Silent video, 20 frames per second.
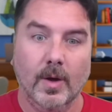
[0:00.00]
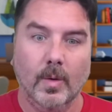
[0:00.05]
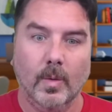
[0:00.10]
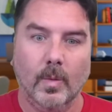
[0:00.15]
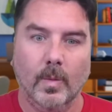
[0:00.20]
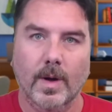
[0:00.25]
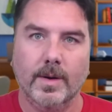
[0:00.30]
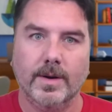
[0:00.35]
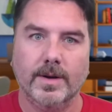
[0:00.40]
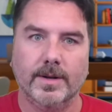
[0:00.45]

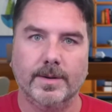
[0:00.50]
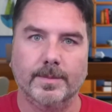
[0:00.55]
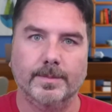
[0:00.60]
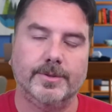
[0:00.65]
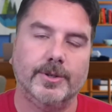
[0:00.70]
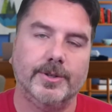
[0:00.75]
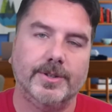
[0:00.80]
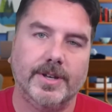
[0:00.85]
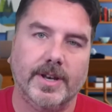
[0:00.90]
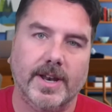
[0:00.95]
Welcome
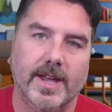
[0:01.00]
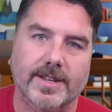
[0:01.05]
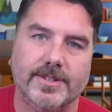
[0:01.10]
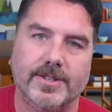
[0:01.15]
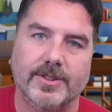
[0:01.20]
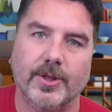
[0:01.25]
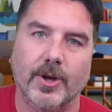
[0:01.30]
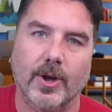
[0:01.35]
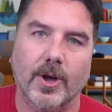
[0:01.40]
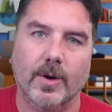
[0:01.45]
to today's
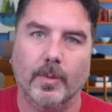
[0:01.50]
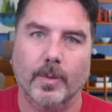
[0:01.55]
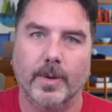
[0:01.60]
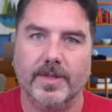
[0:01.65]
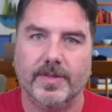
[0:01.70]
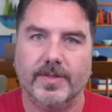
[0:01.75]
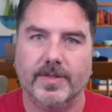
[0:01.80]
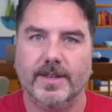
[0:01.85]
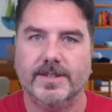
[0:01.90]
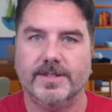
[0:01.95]
thought
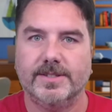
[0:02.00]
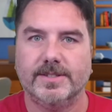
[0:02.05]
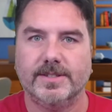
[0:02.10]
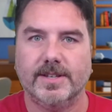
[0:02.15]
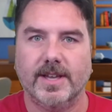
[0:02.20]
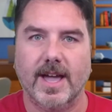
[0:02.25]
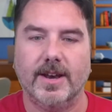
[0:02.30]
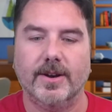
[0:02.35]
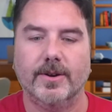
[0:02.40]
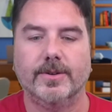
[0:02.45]
with the
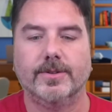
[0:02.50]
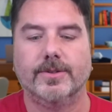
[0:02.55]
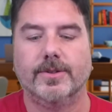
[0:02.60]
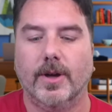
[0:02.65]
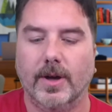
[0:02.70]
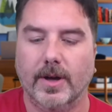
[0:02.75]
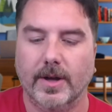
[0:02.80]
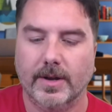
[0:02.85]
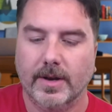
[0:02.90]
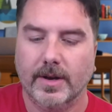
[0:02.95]
scattered
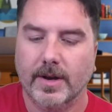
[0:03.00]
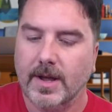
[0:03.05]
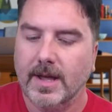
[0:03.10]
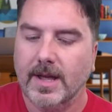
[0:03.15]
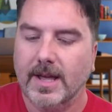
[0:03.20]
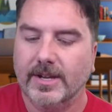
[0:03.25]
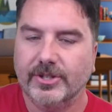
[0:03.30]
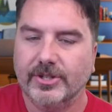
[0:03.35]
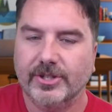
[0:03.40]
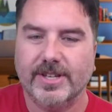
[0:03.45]
thought.
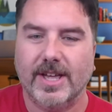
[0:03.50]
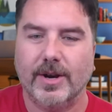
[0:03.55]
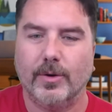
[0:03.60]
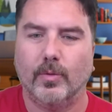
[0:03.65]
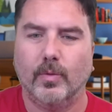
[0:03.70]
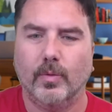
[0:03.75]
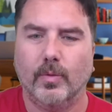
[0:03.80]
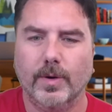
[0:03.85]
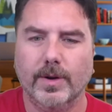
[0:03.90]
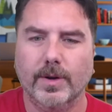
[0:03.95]
Just had a
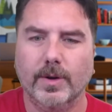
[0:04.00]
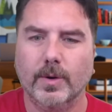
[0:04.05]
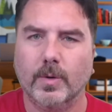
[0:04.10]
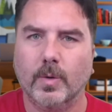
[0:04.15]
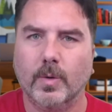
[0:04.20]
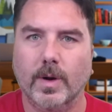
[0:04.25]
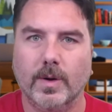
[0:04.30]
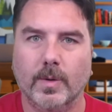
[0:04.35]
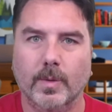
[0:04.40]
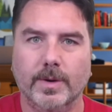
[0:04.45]
real
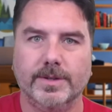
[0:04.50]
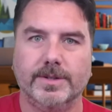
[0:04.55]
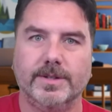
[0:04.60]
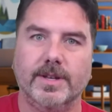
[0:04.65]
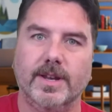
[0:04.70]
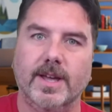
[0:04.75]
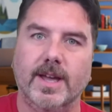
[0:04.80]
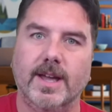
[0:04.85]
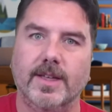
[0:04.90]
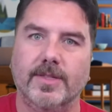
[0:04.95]
quick one
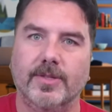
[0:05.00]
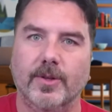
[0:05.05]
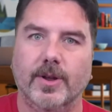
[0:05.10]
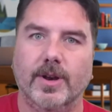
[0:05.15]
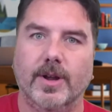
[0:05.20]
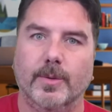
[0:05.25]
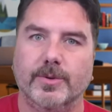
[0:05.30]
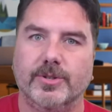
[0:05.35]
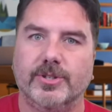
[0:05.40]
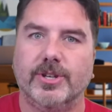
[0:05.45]
today. I thought
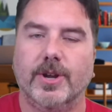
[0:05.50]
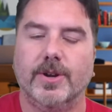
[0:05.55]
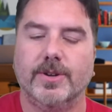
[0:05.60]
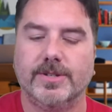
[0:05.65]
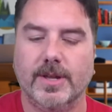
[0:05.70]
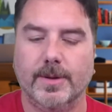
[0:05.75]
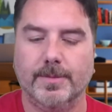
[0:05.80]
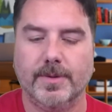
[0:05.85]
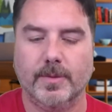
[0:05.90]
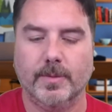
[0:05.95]
I would share
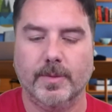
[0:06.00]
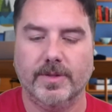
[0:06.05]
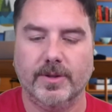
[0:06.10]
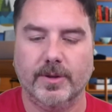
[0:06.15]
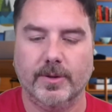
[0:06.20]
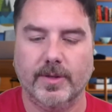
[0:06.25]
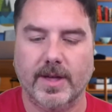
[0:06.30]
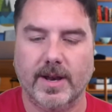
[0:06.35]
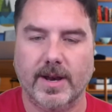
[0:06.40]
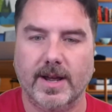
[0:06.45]
something with you
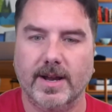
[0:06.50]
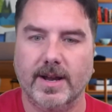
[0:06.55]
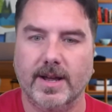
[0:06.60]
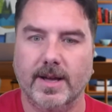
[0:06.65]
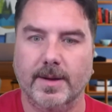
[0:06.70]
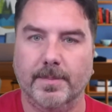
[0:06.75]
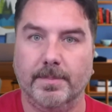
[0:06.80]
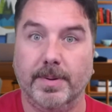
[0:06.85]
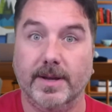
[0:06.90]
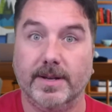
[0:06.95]
that
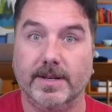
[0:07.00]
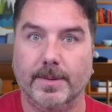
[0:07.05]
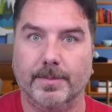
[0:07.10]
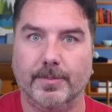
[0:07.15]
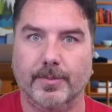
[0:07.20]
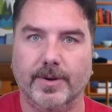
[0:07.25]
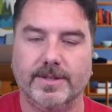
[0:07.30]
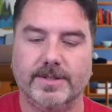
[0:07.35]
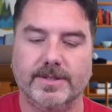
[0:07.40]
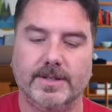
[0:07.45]
I picked up
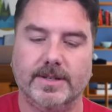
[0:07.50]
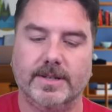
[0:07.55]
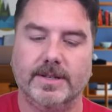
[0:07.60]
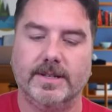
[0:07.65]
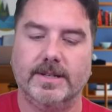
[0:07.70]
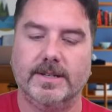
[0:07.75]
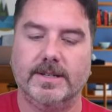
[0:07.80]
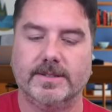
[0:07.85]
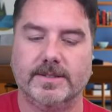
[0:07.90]
recently.